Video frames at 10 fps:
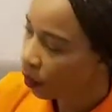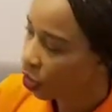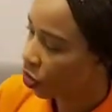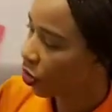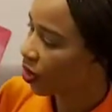
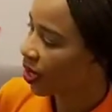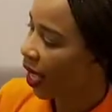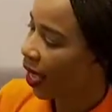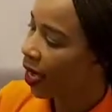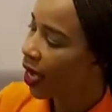so you
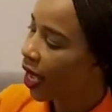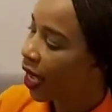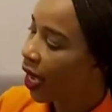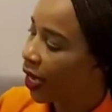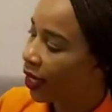say
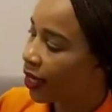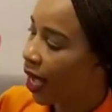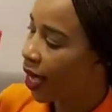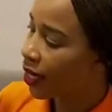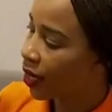
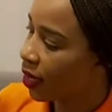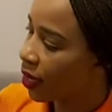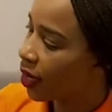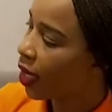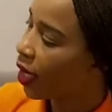
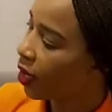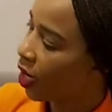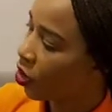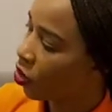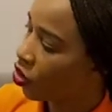teddy
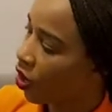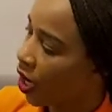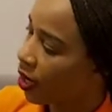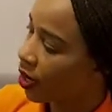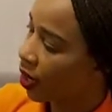then you
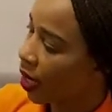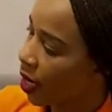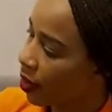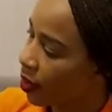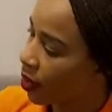trace the
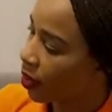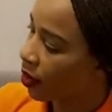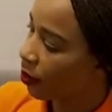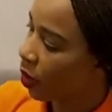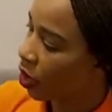
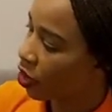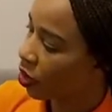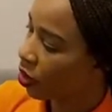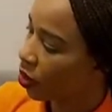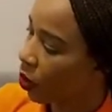next
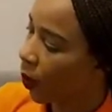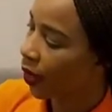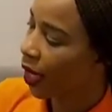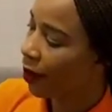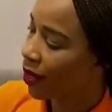picture
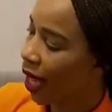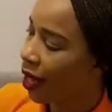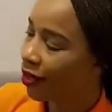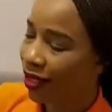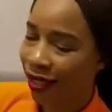what comes
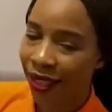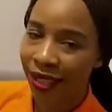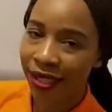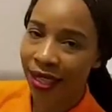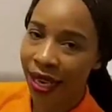out
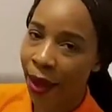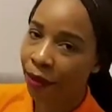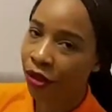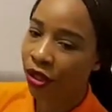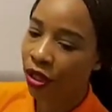it's the
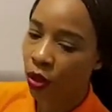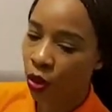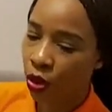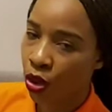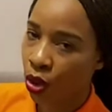number
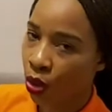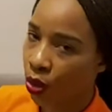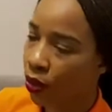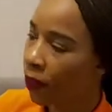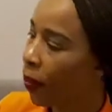
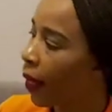two